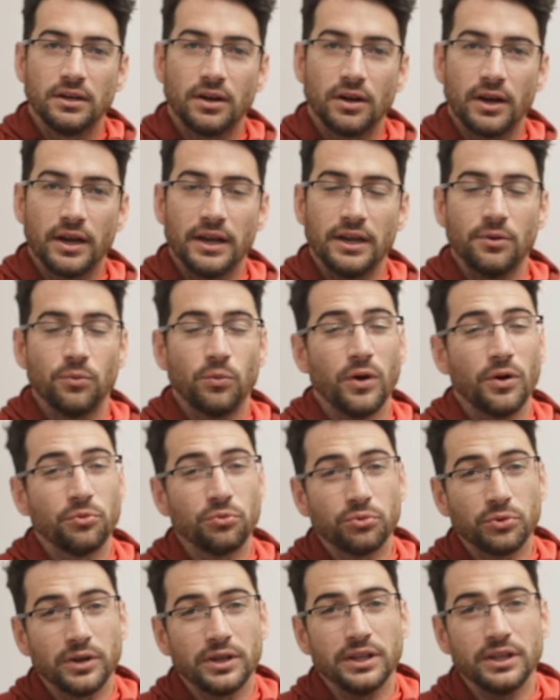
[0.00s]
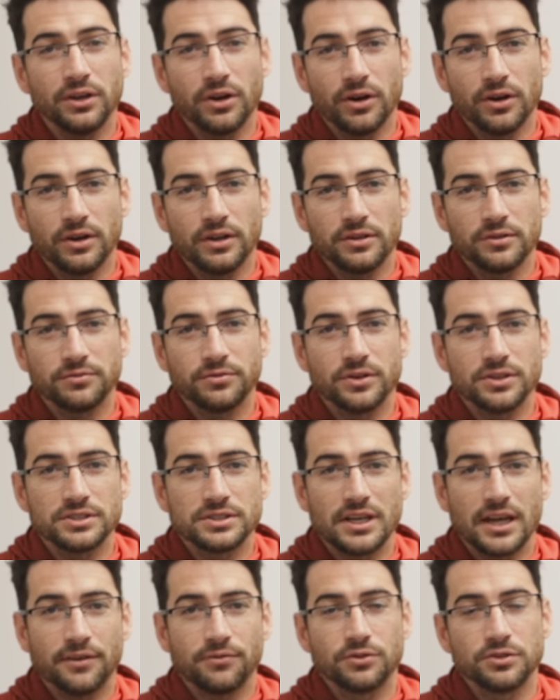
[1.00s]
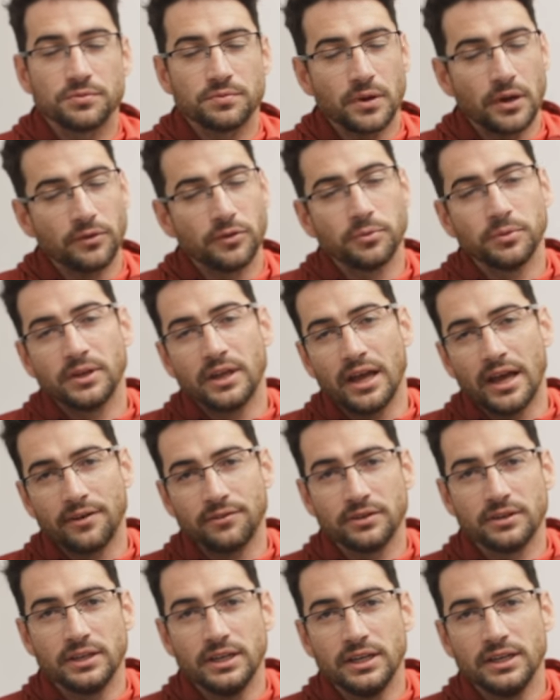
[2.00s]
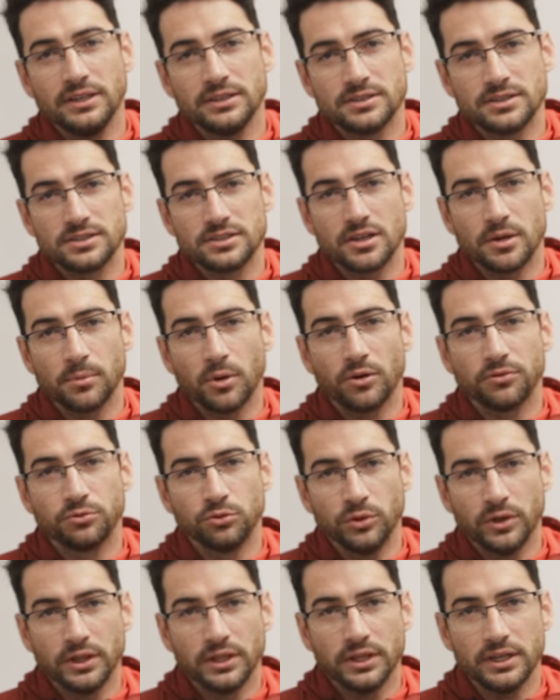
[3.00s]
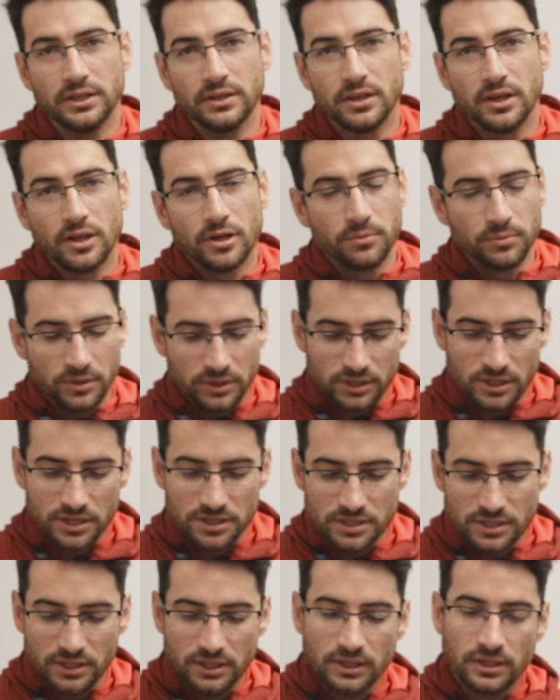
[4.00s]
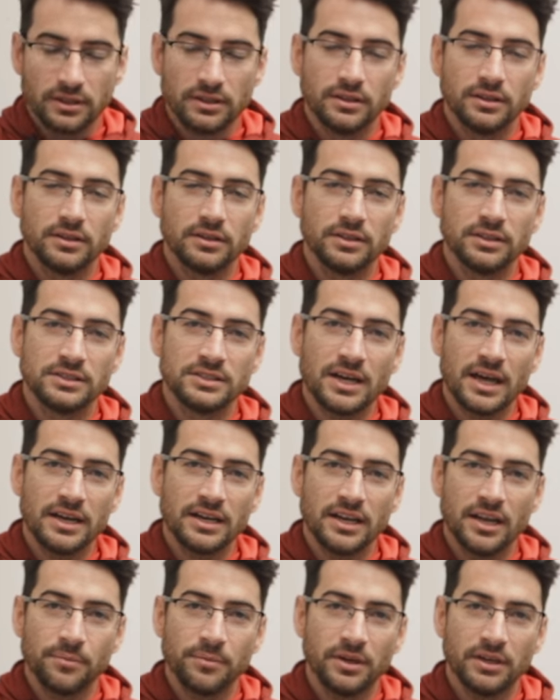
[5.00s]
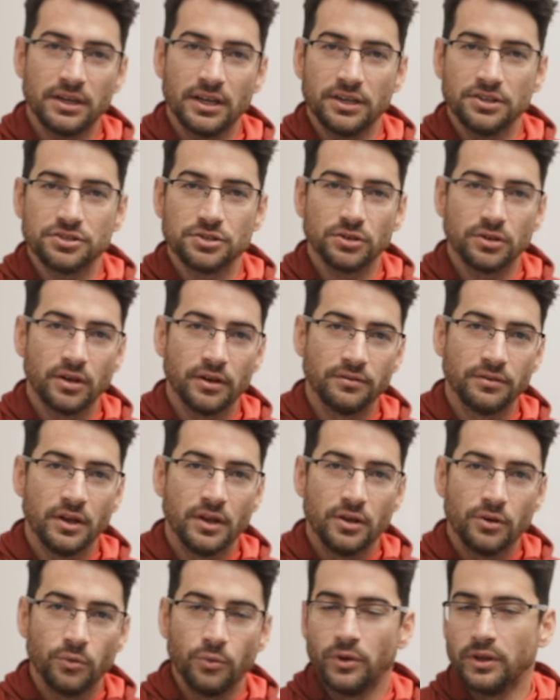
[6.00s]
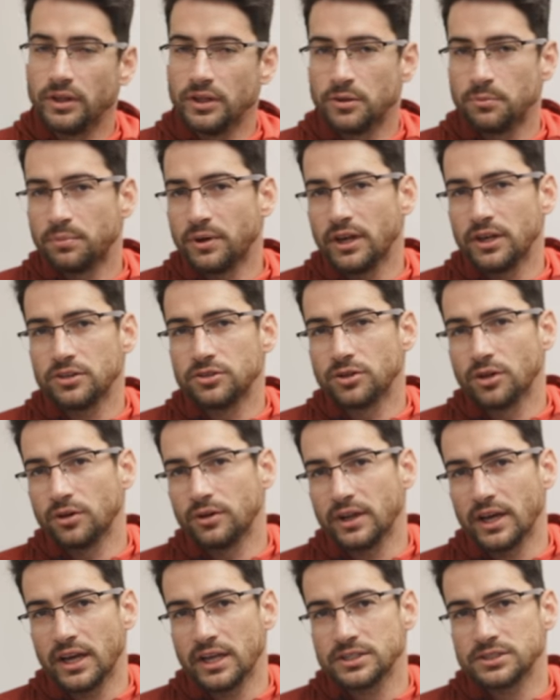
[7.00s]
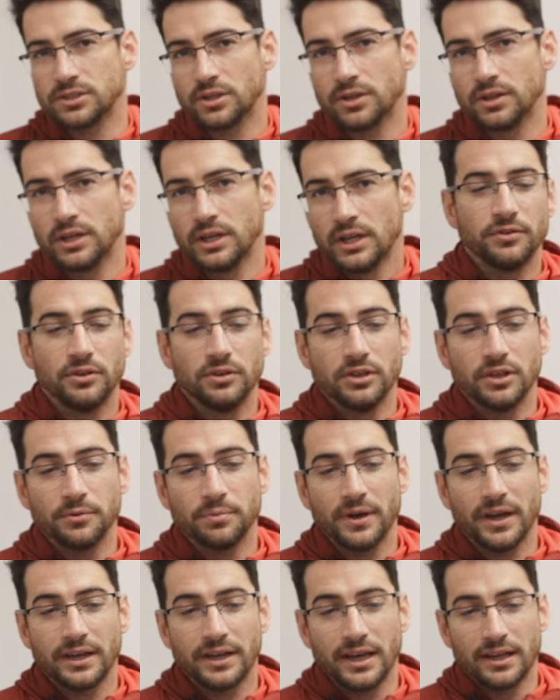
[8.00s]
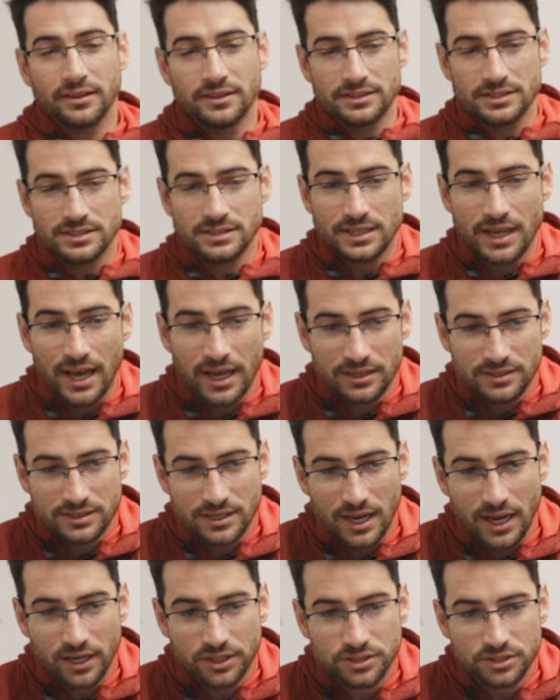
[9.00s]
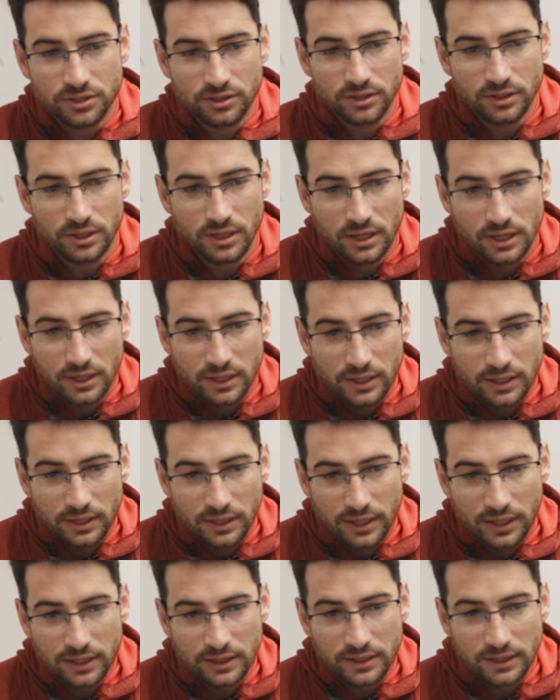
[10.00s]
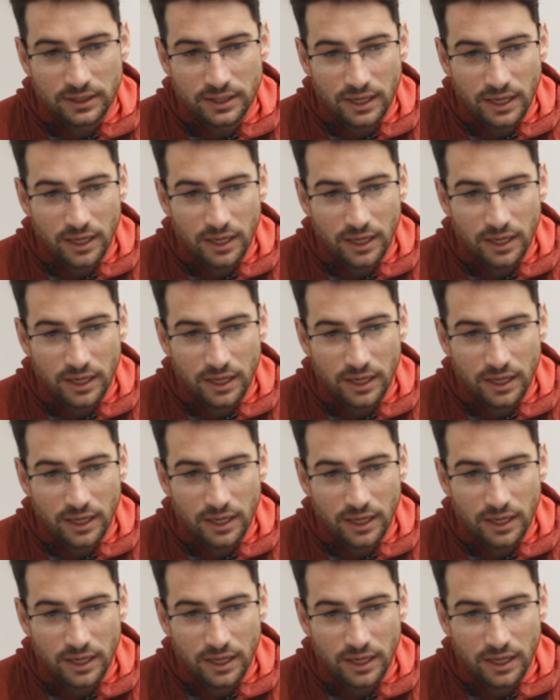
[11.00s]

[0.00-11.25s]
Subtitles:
All right, what really hurt in the first half was probably needing to sub off Willian because of the dynamic nature of Willian, Pedro, and Hazard. If you look back at the stats actually in the